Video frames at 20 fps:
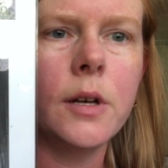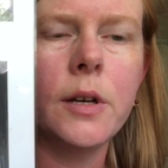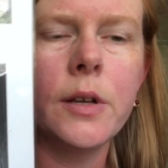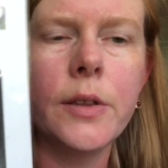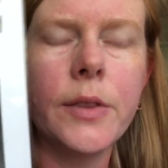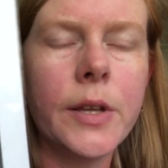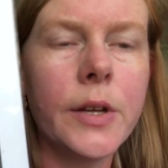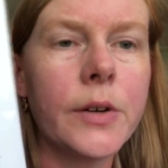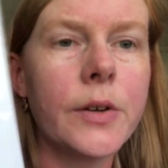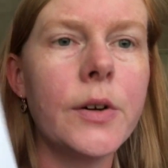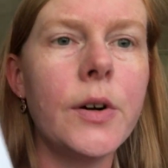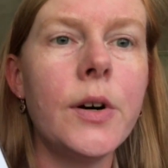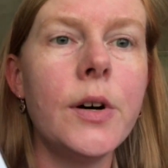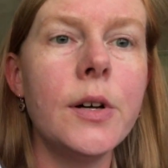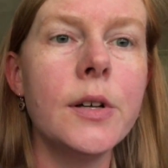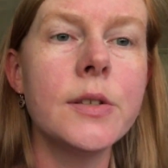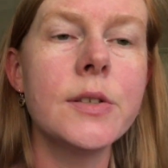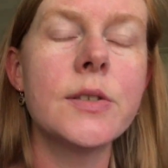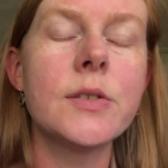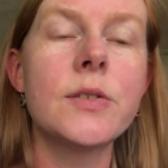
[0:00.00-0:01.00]
They are
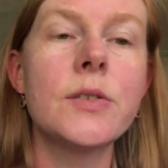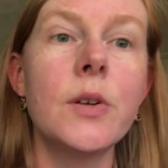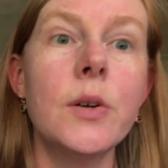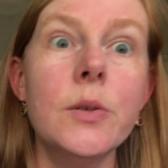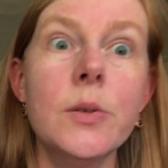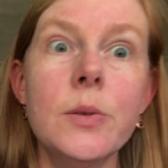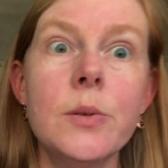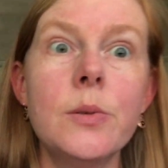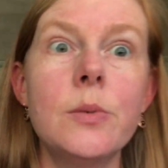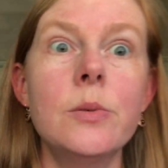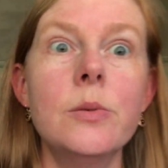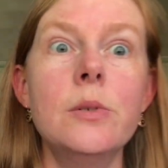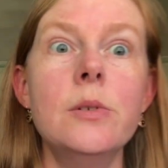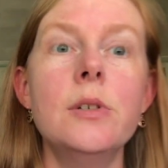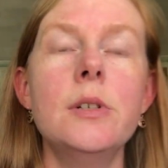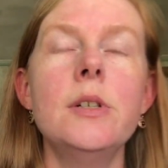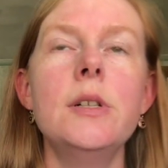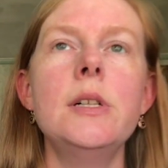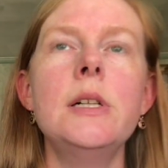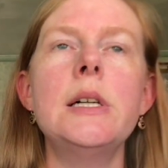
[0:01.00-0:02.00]
all so
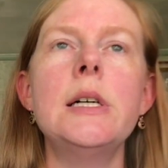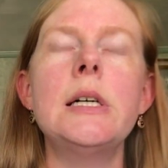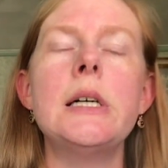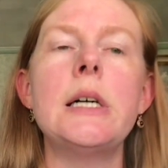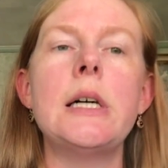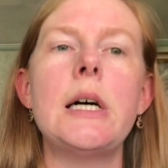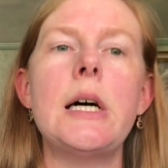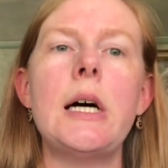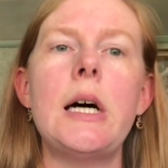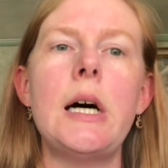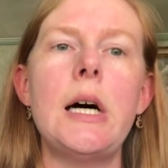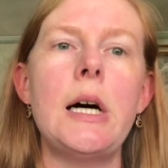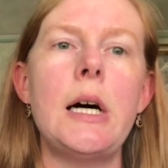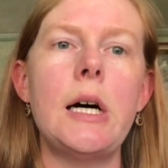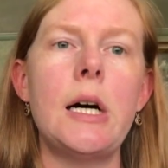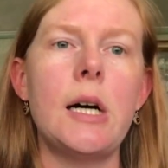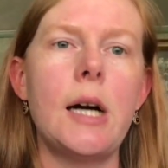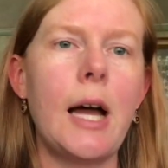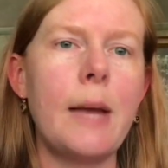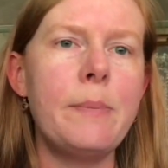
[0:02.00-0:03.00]
cool.
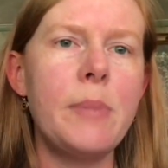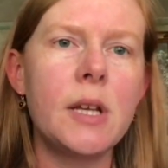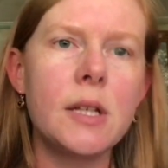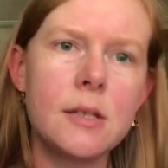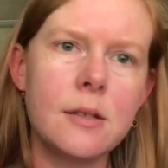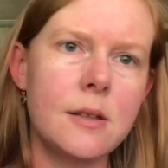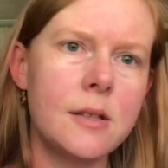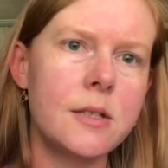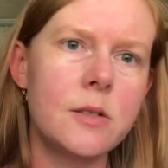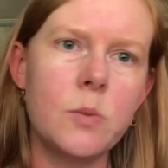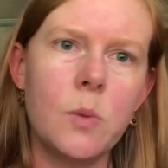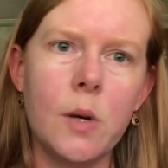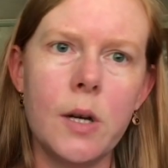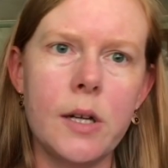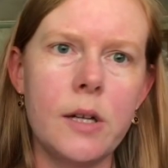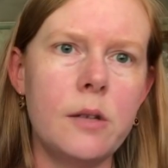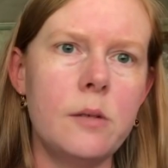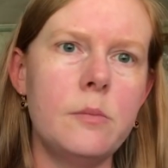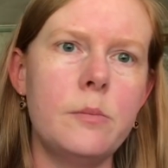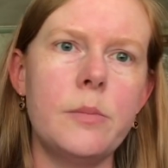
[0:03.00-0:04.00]
I picked this
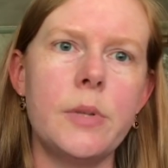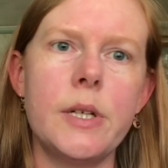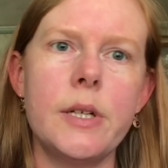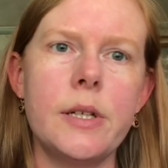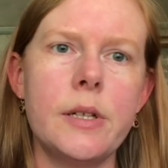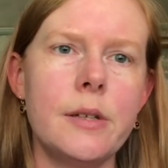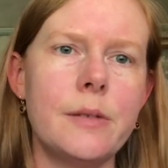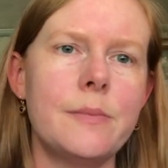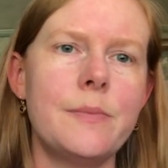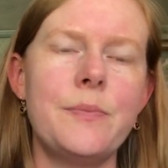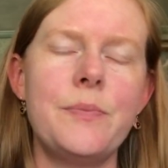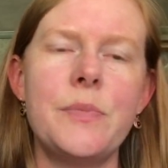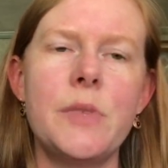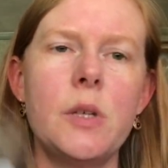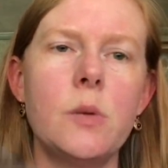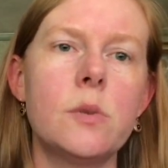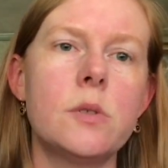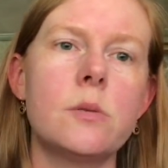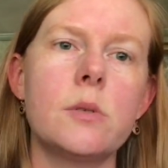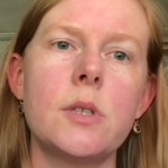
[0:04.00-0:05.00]
one, but it
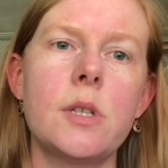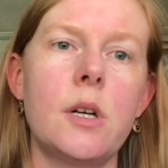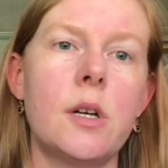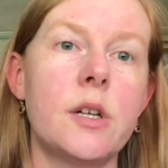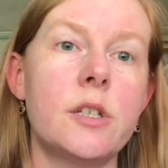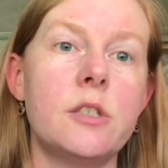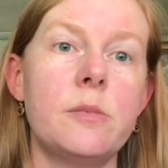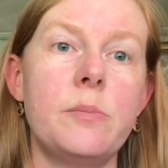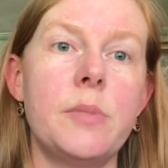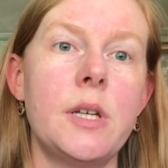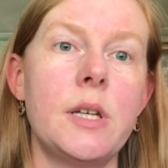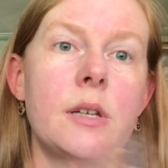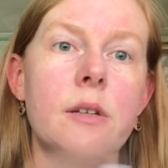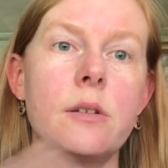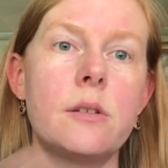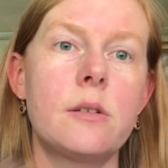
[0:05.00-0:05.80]
was really hard to pick.